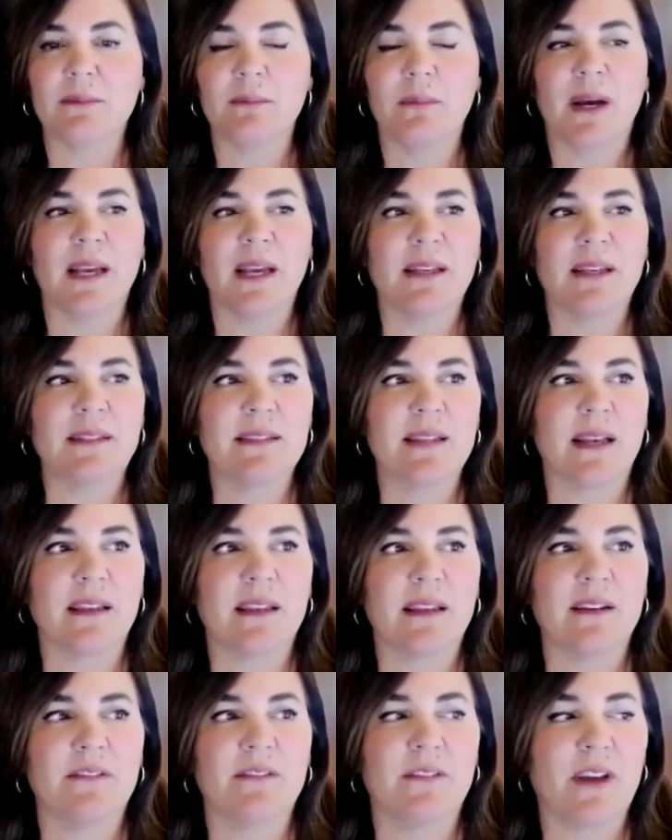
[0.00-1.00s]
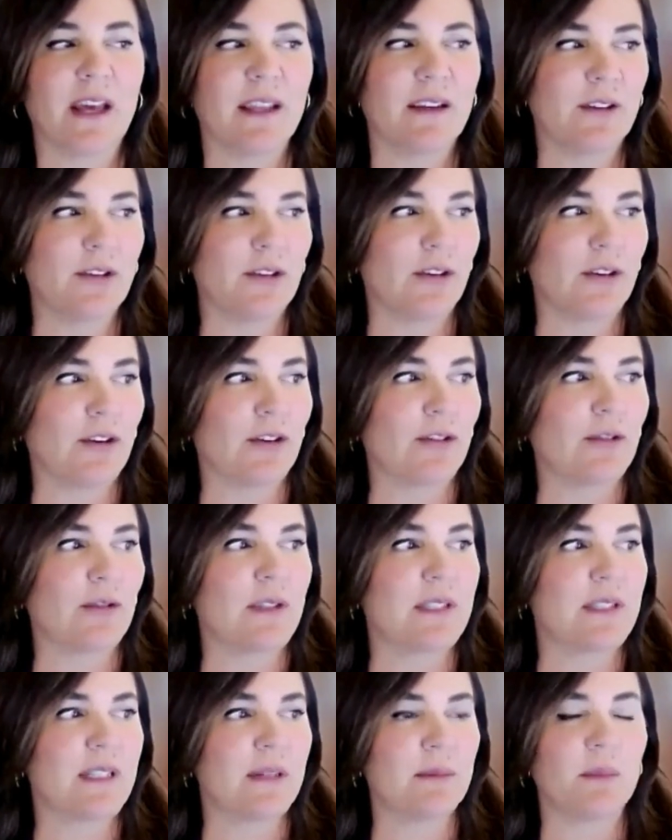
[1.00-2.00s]
My executive editor,
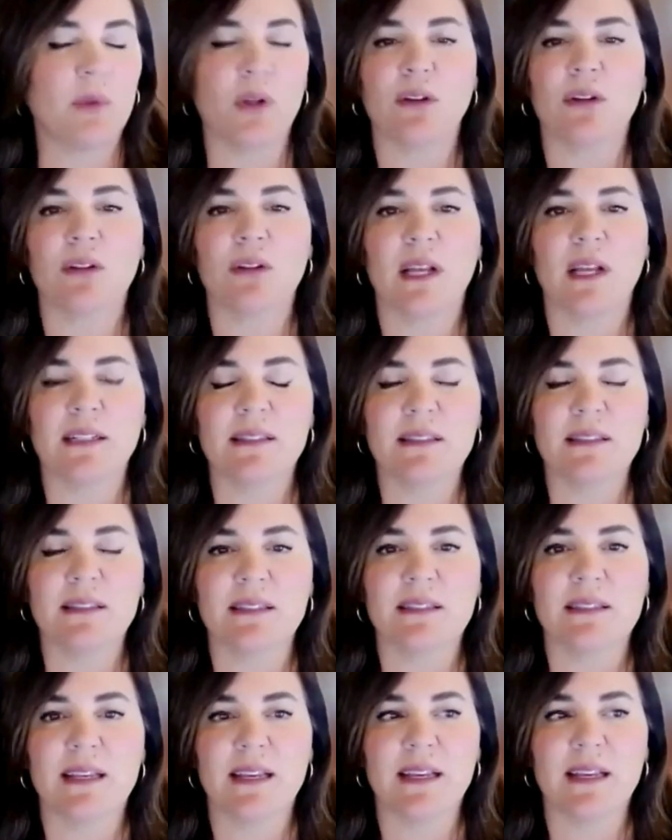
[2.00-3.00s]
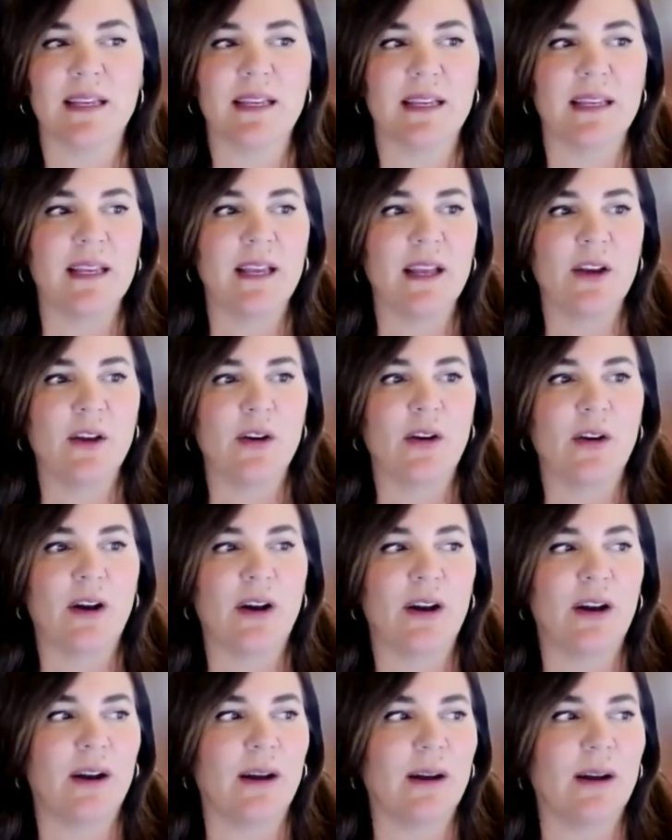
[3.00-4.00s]
Kristen Muller, likes to say
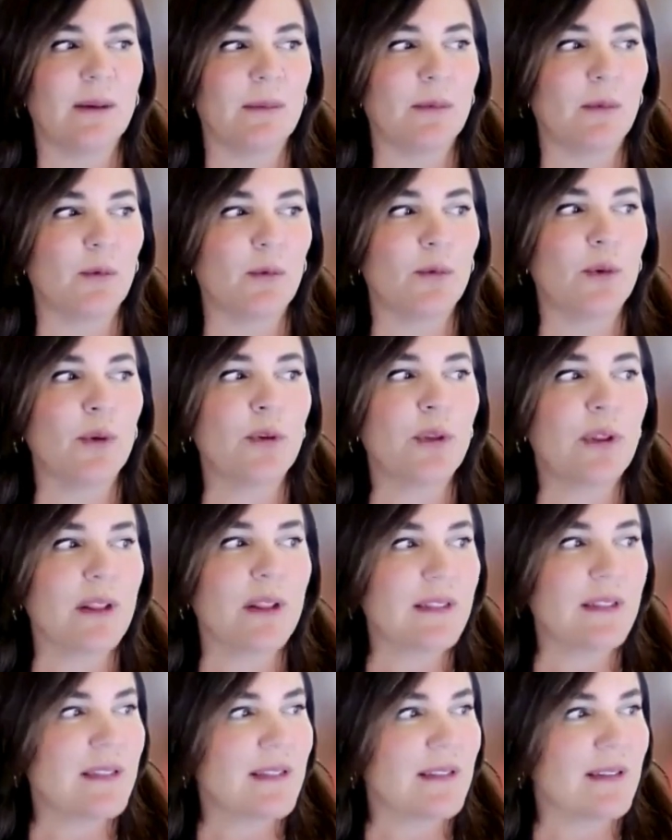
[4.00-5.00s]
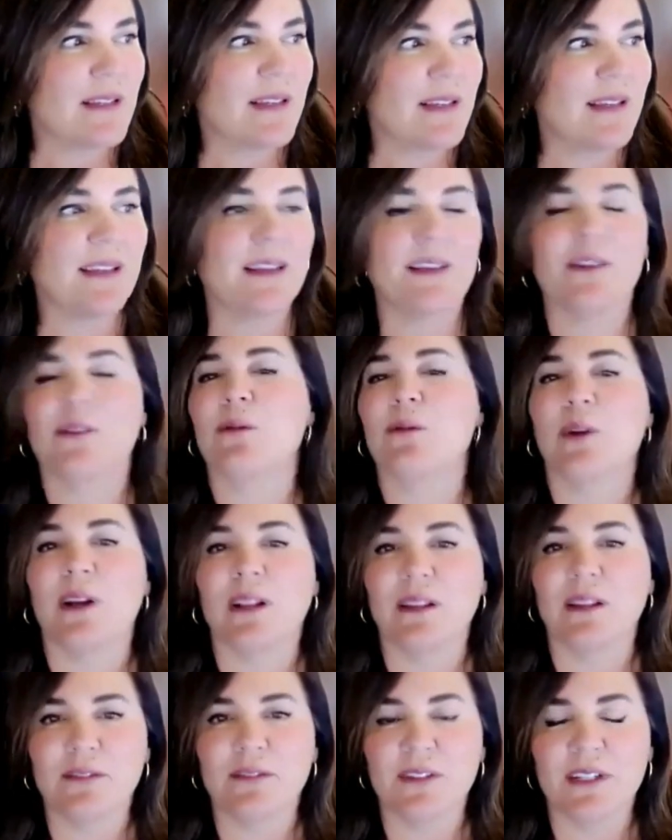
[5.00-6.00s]
ruthlessly
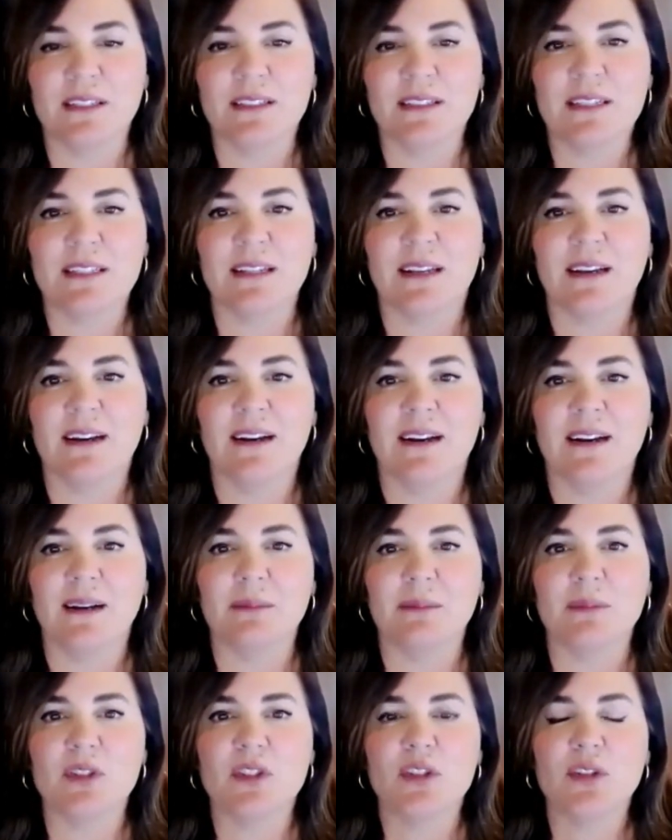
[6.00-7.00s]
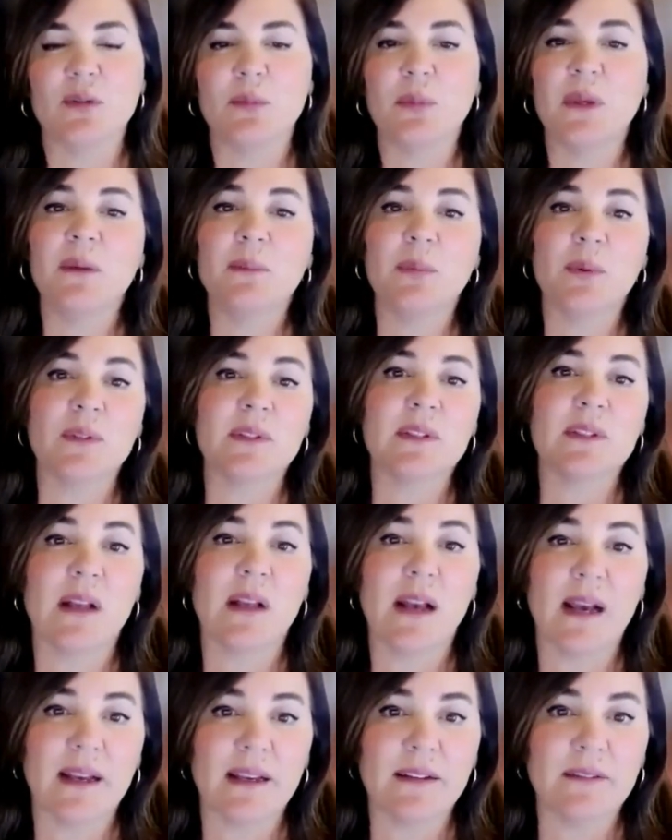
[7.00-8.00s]
relevant to people's
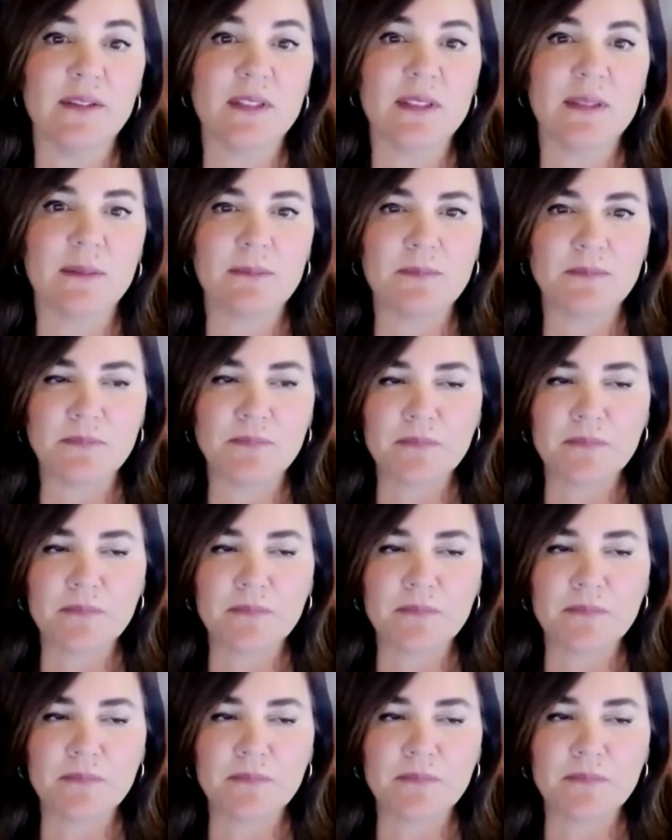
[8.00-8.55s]
lives.